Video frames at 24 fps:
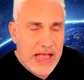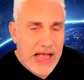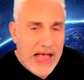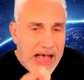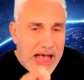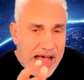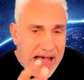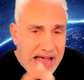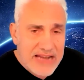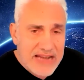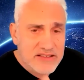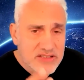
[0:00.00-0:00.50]

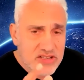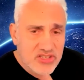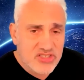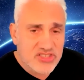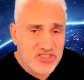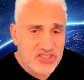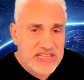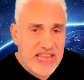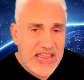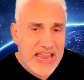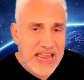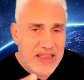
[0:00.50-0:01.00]

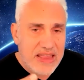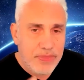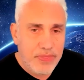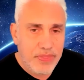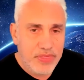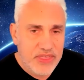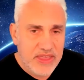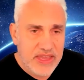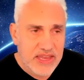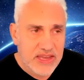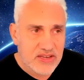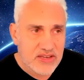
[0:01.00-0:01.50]
Understand
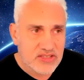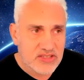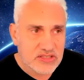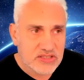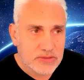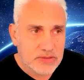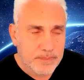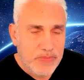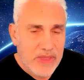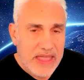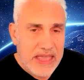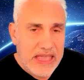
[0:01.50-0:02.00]
this.
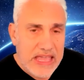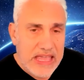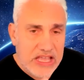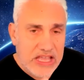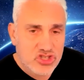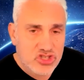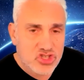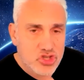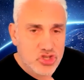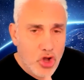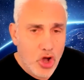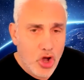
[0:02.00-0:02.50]

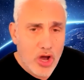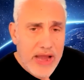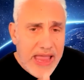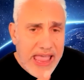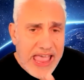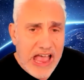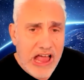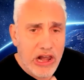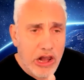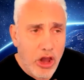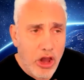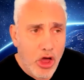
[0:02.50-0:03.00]
It's not
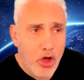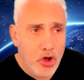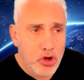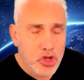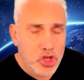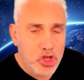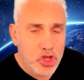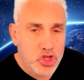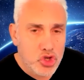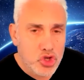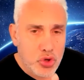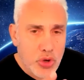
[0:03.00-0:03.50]
how
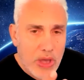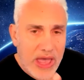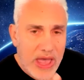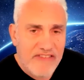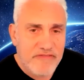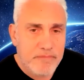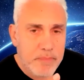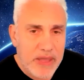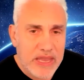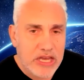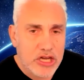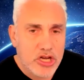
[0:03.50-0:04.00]
long you have
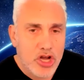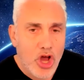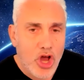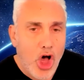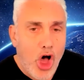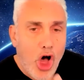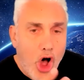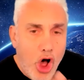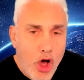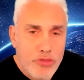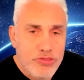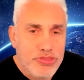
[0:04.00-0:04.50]
been
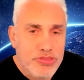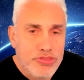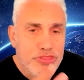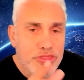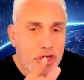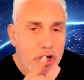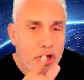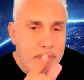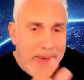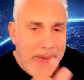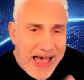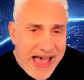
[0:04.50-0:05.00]
on the
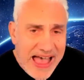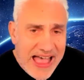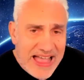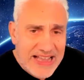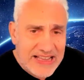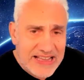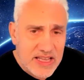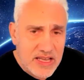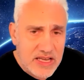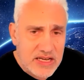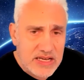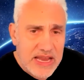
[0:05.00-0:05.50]

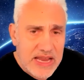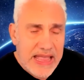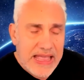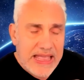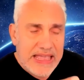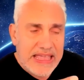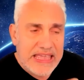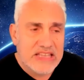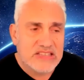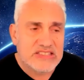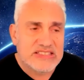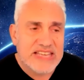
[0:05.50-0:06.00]
market.
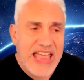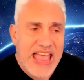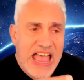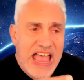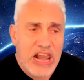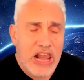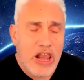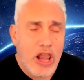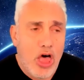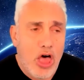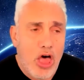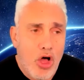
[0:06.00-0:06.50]
It's how
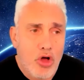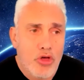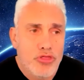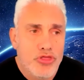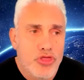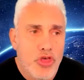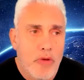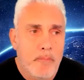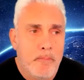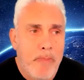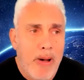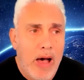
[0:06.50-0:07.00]
long
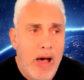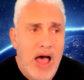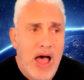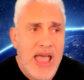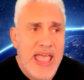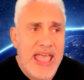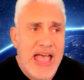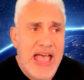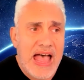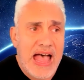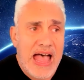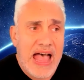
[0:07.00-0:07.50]
the
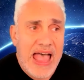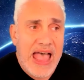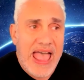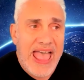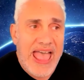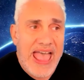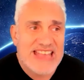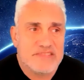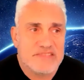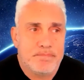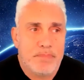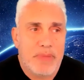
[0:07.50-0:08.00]
buyer
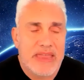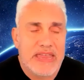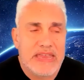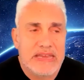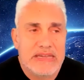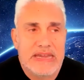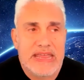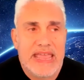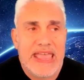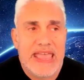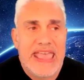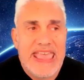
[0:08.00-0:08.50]
has
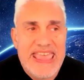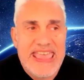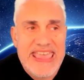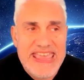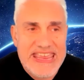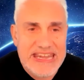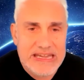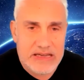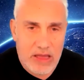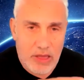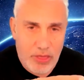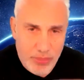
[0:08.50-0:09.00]
been
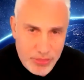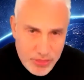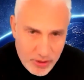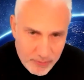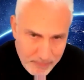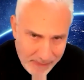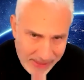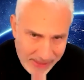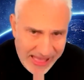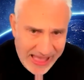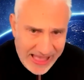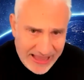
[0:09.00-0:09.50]
in the
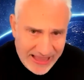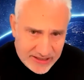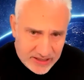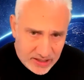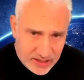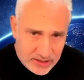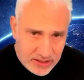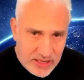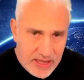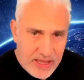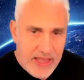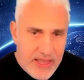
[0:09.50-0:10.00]
market.